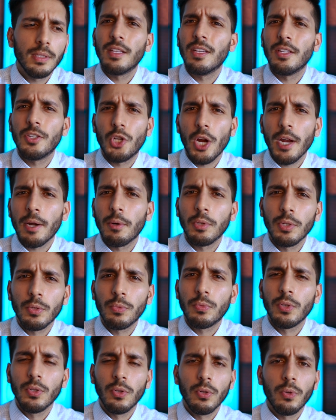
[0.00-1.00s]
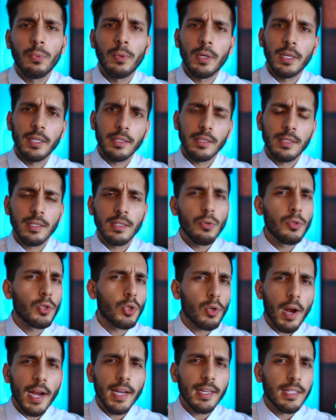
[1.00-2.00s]
the general rule was two
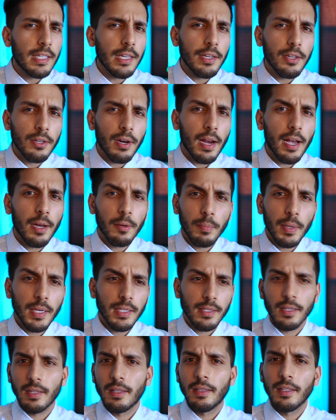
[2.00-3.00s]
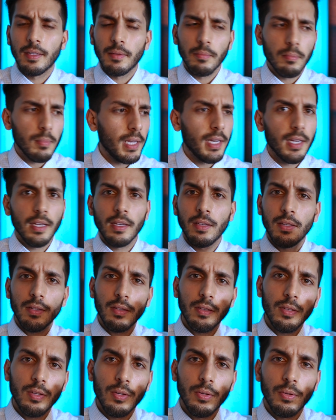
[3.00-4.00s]
strikes and you're out, basically, meaning
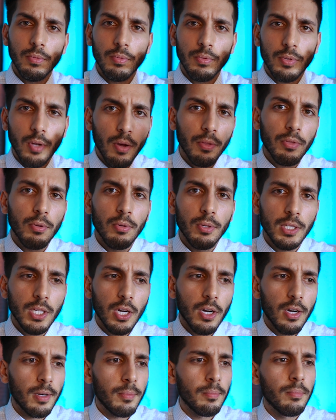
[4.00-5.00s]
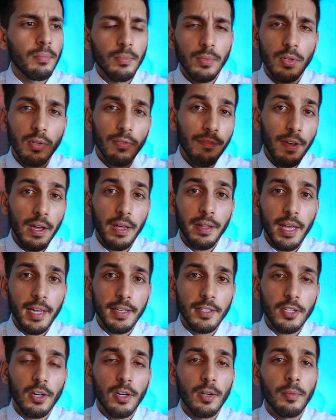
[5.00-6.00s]
you go through a term, you fail
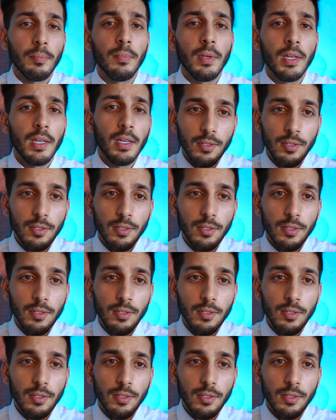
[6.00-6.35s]
that term,